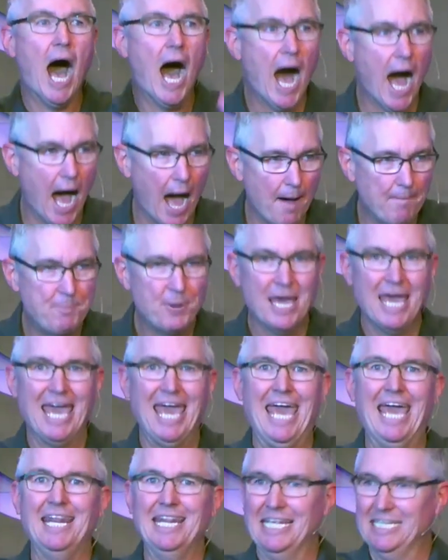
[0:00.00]
up
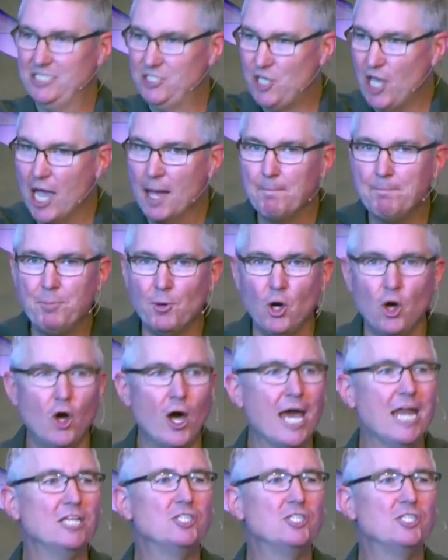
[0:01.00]
in the temple,